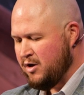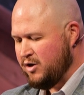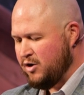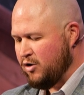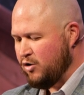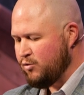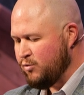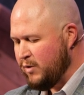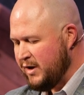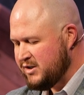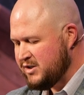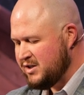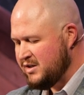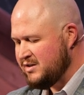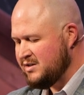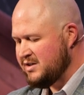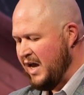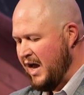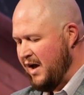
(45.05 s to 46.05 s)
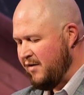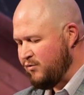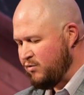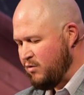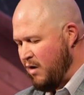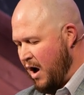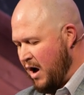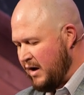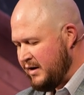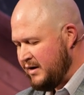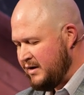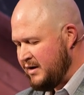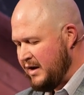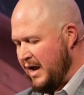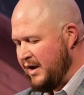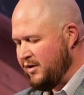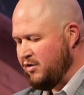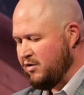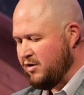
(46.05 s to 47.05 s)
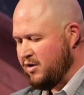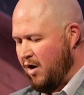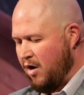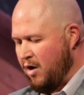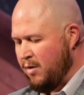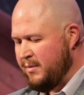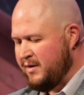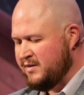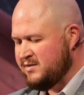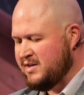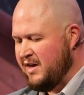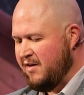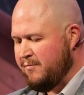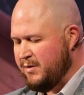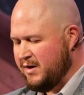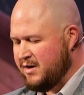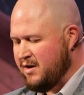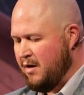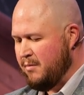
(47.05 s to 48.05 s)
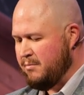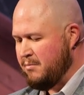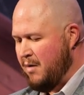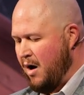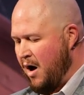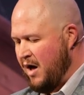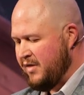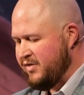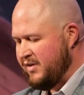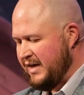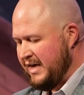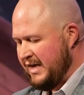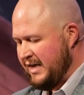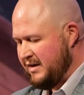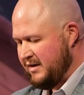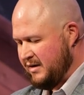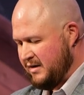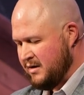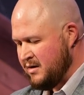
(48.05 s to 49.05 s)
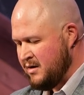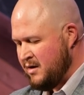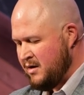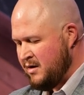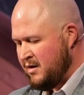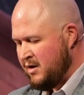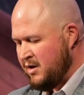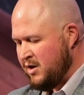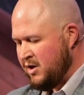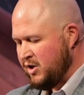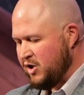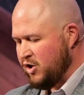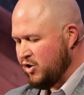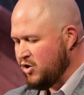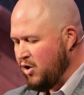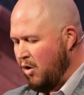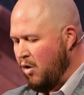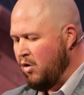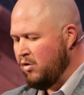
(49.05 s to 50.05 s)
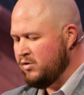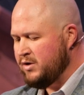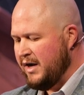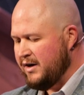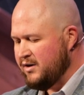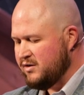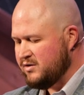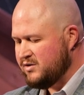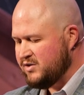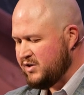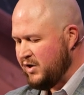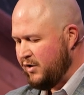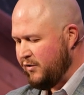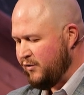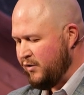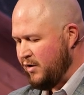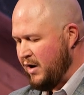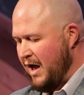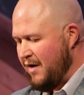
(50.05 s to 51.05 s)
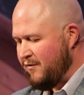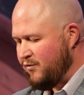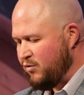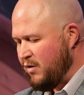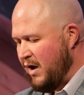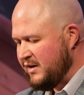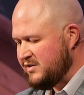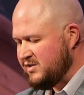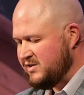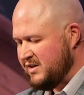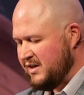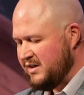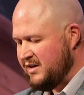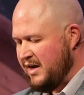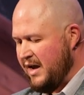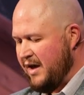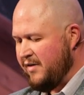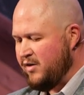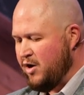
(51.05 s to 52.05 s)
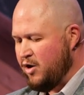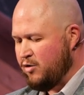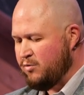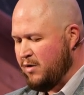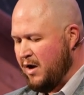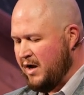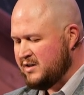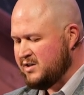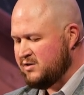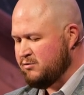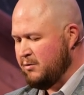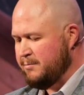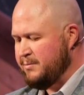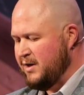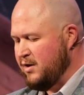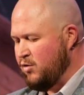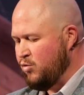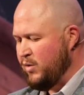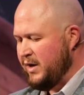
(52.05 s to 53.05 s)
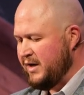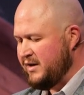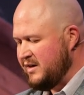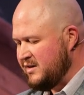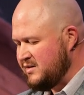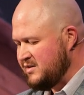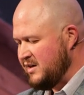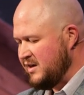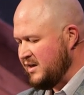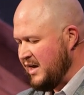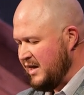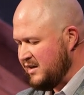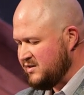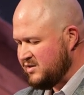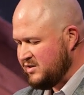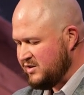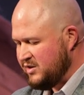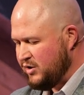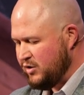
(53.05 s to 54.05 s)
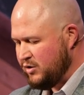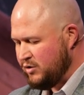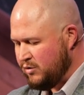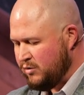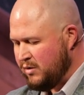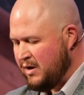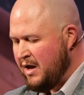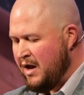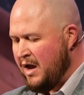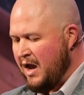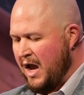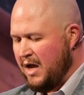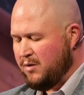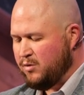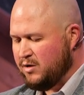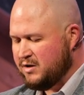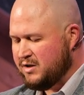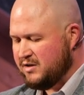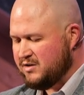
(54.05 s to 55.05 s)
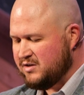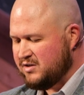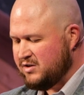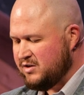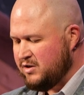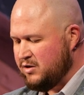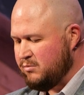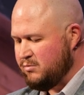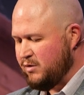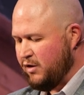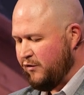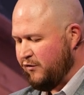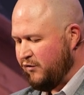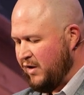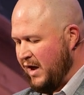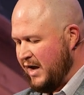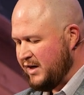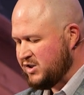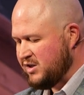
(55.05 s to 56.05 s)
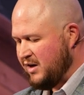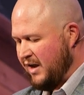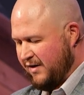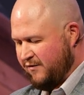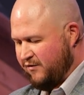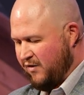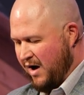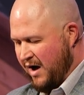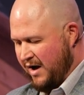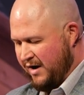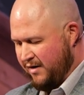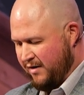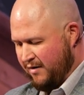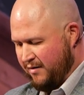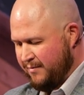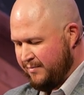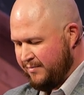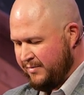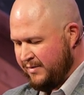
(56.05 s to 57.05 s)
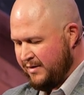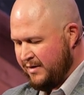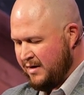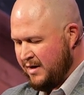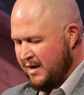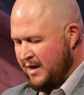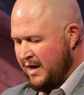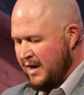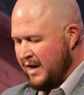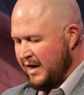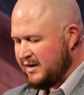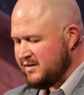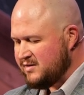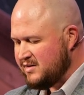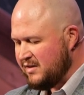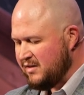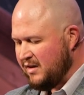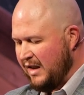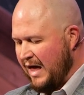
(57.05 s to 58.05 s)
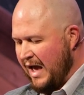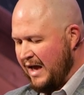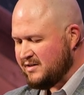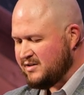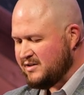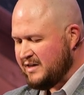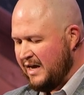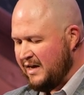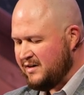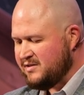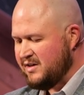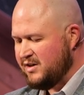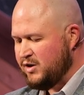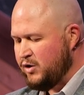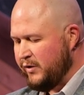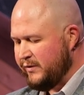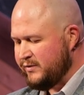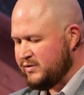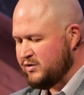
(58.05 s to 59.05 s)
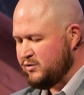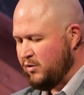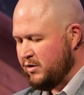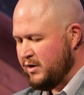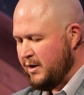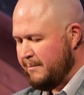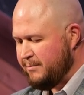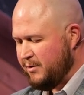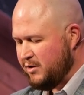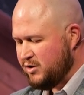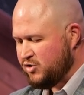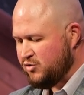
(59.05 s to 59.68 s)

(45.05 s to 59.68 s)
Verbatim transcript: Your riches have rotted and your garments have become moth-eaten. Your gold and your silver have rusted and their rust will be a witness against you and will consume your flesh like fire. It is in the last days that you have stored up your